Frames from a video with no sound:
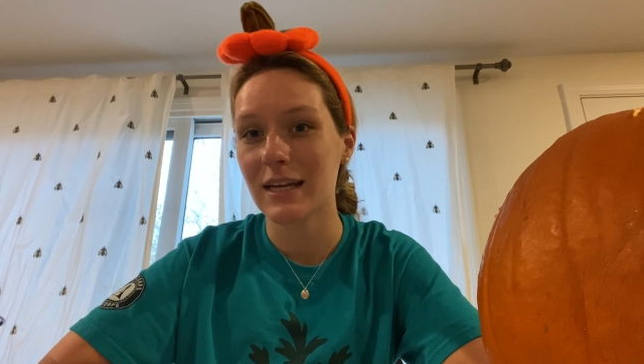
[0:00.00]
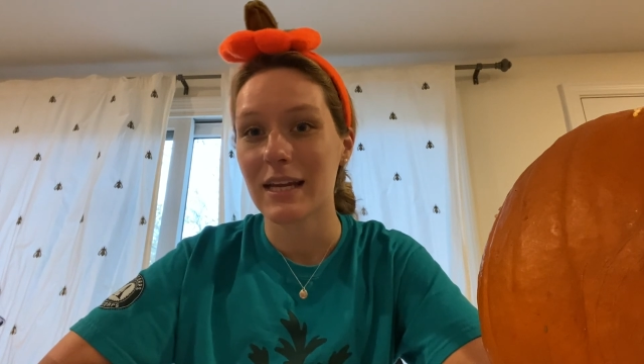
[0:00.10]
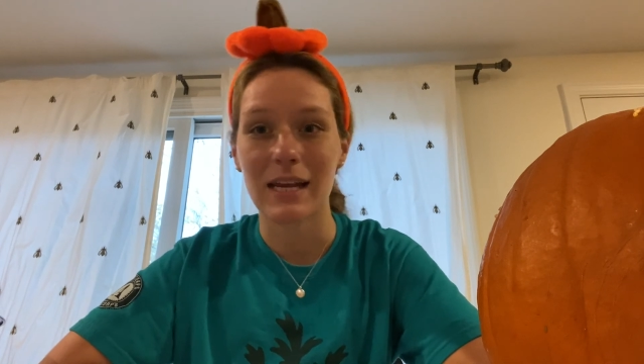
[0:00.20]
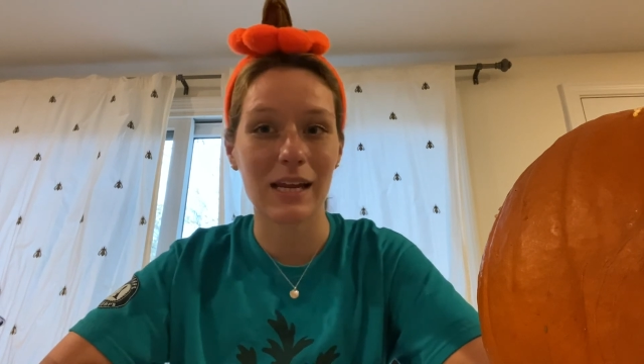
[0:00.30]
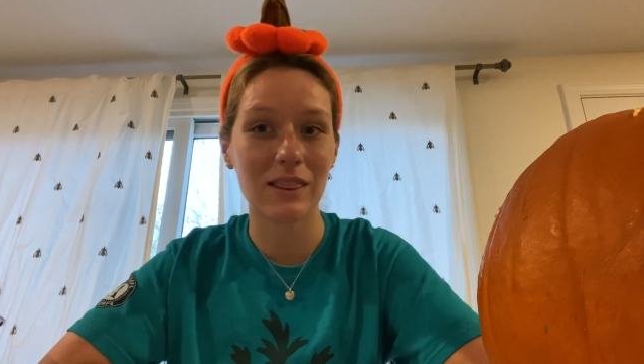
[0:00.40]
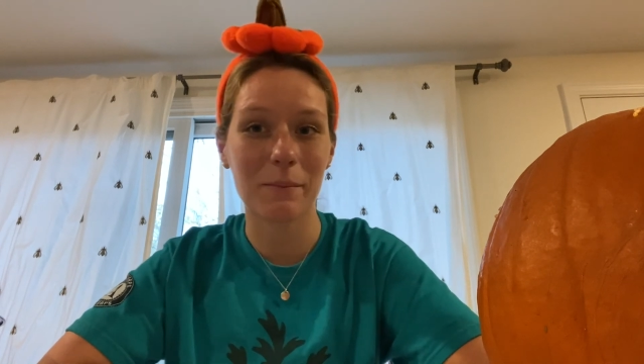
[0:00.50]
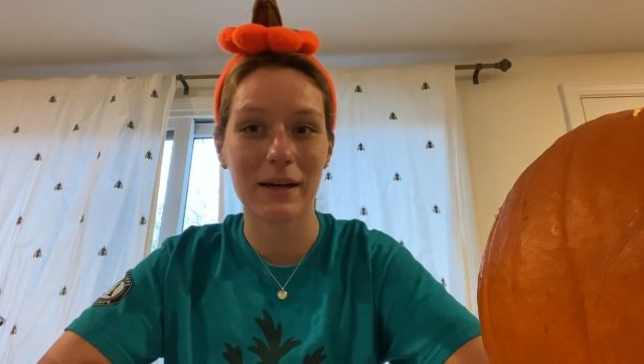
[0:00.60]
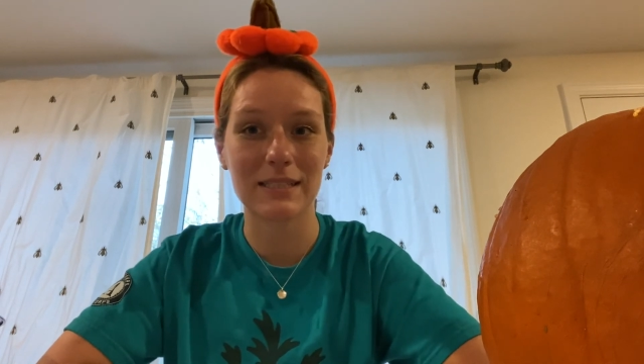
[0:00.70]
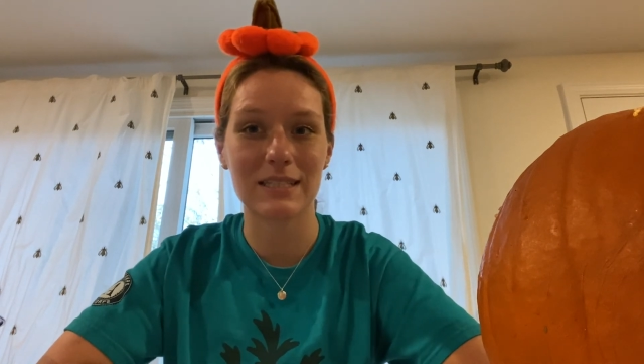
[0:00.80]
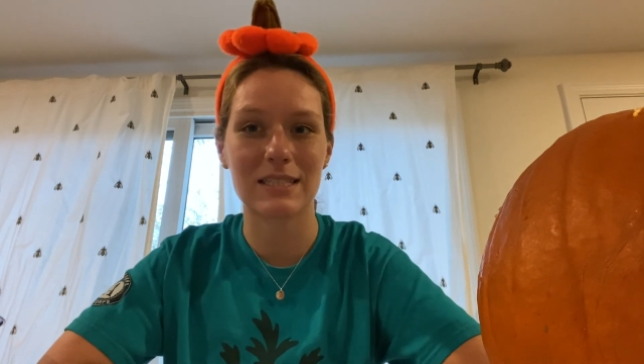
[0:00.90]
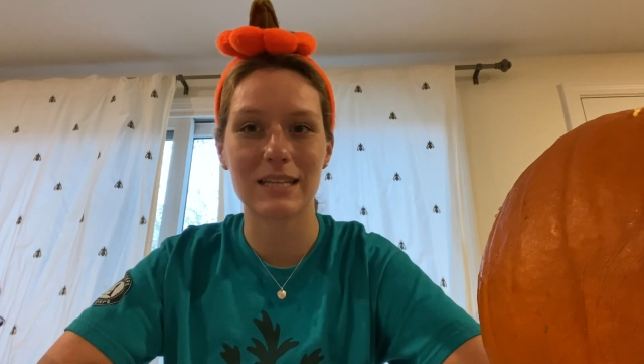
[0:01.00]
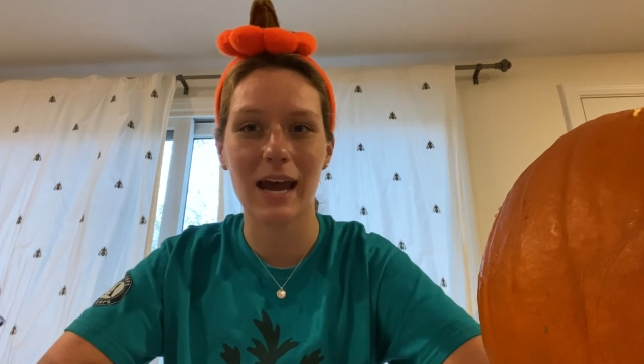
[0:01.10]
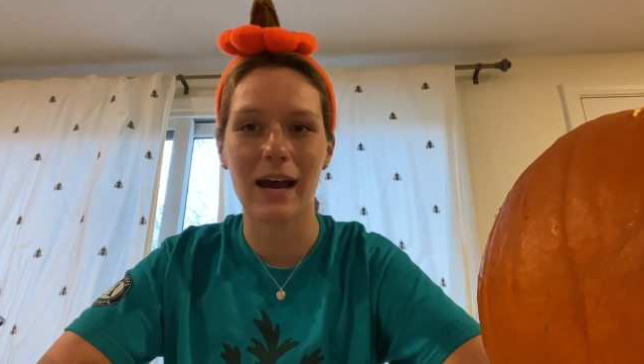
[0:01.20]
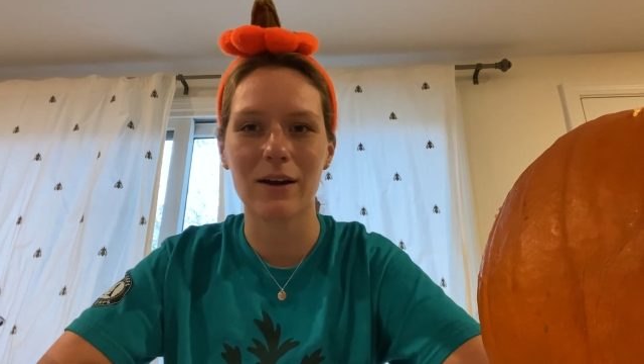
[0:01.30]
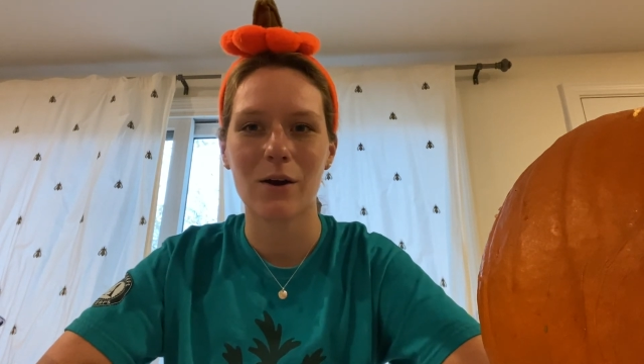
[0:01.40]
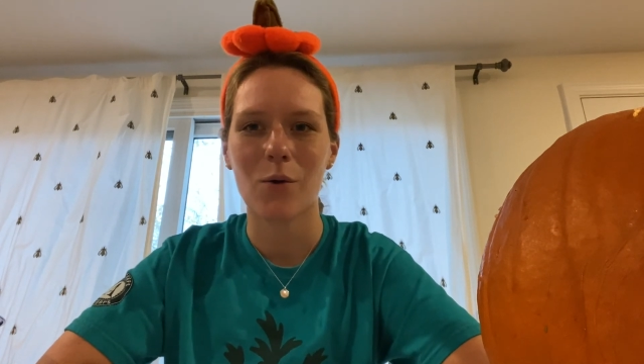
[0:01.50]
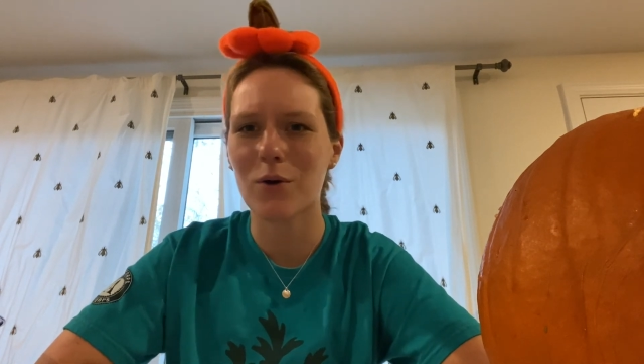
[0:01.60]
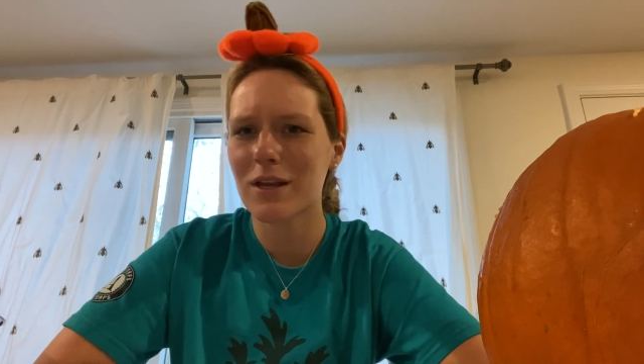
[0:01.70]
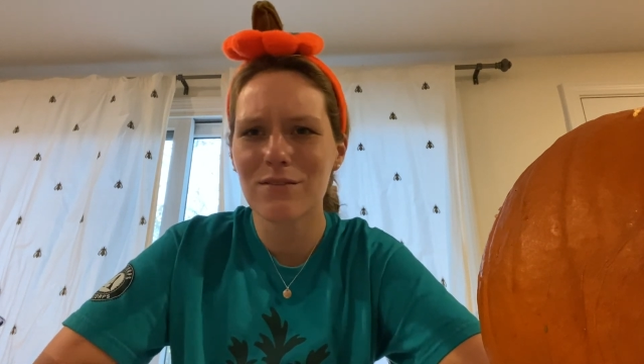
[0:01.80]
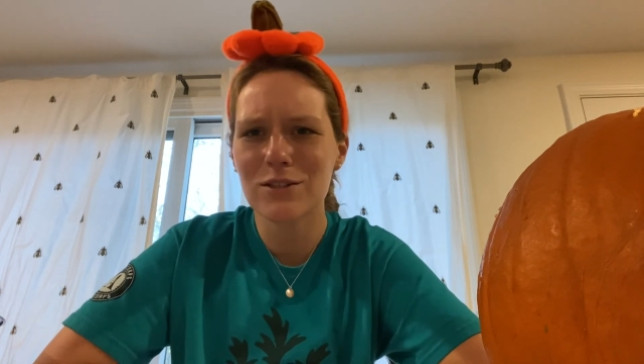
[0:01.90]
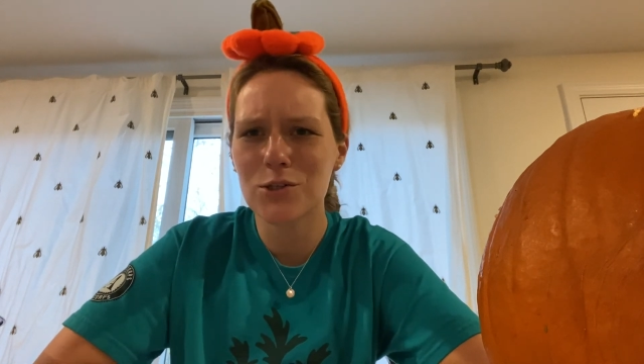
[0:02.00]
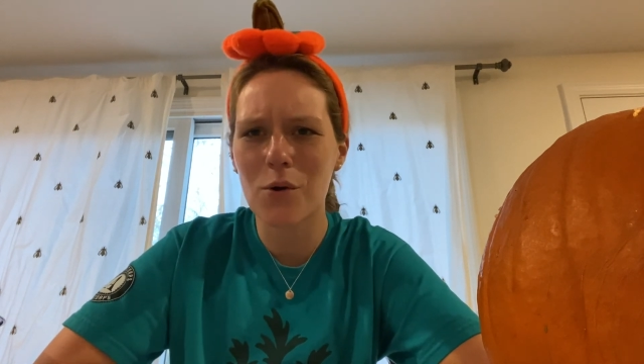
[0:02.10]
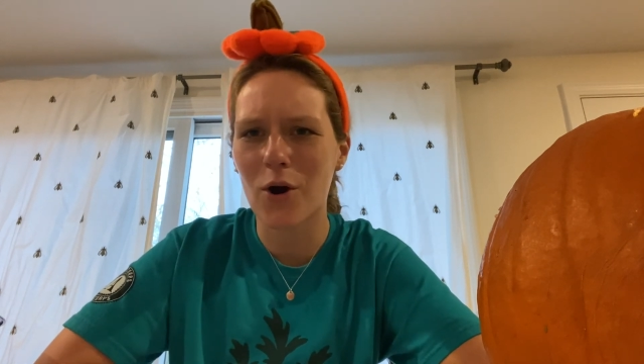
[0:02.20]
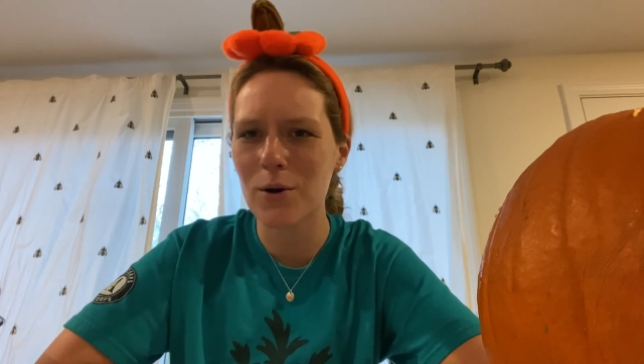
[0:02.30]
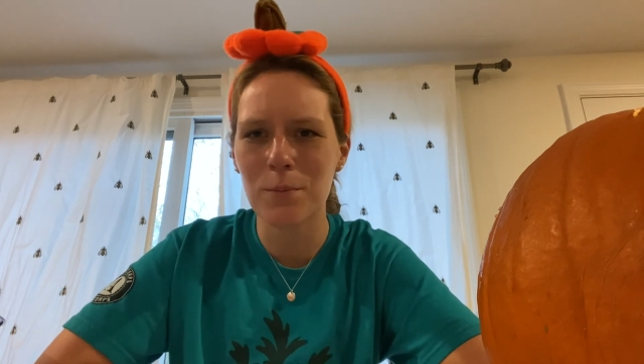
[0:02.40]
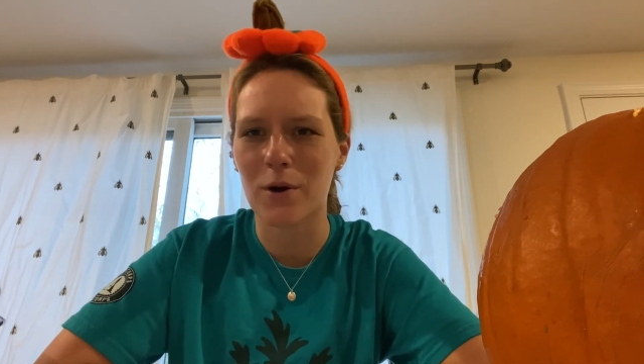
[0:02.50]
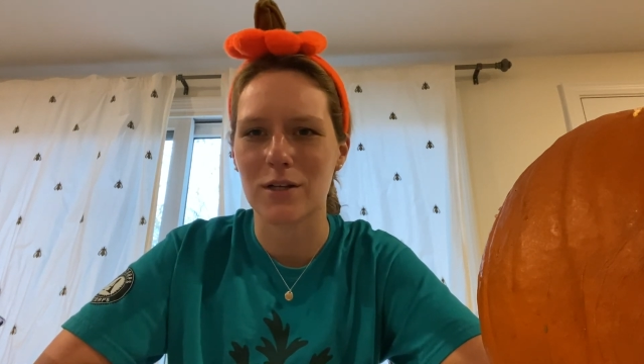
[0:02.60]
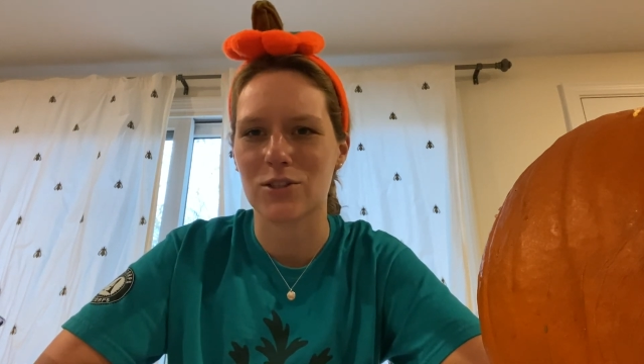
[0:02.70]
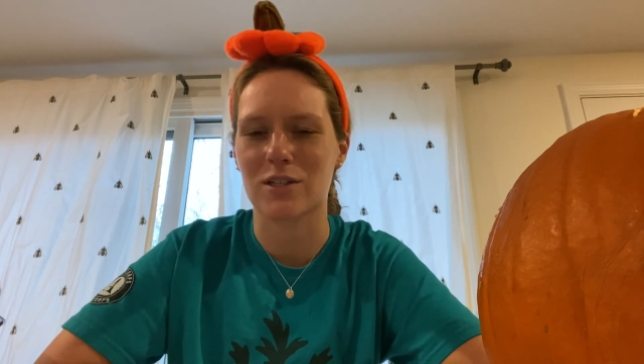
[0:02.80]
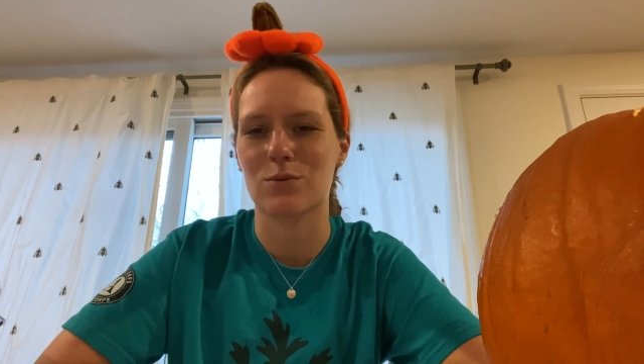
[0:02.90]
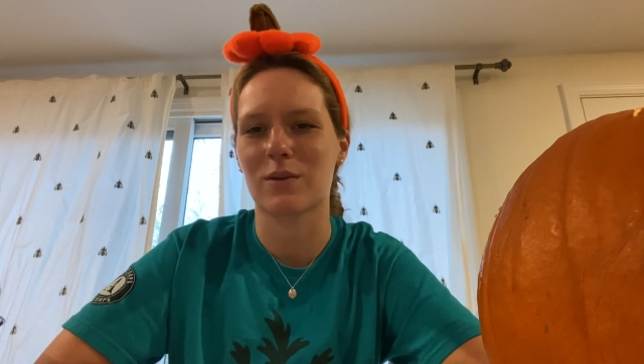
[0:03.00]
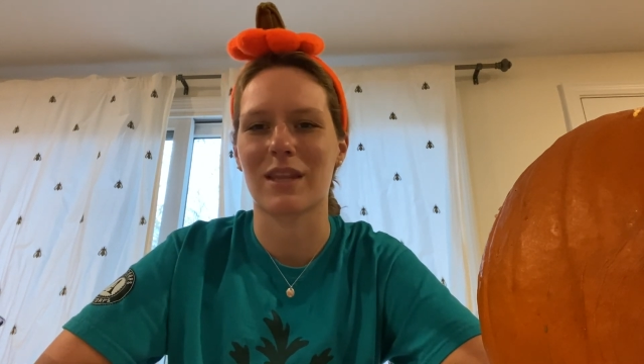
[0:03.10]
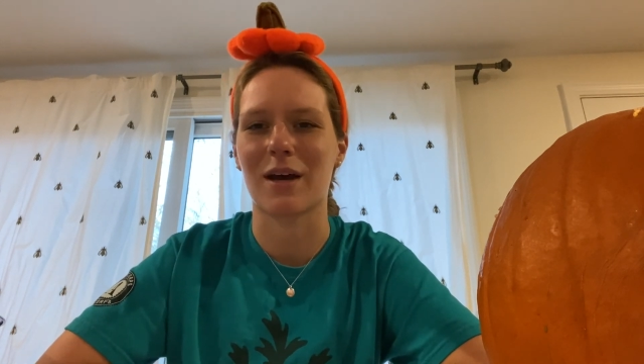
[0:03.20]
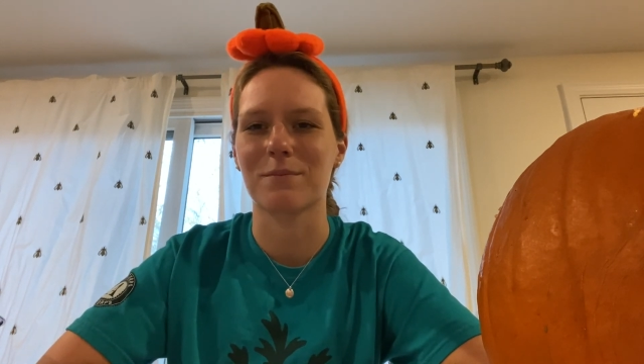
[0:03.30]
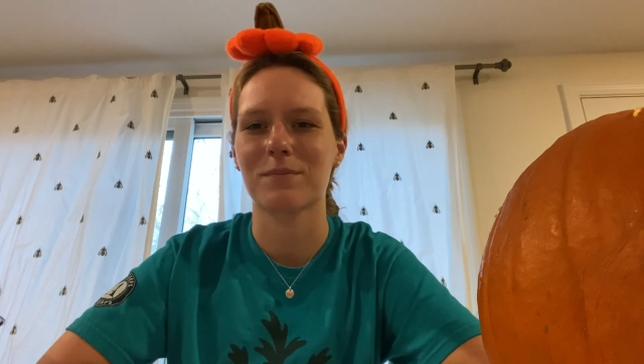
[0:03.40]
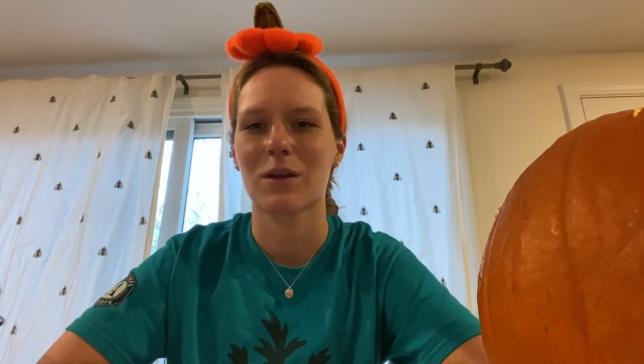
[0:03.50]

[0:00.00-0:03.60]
eat them as a snack, or even do art projects with them.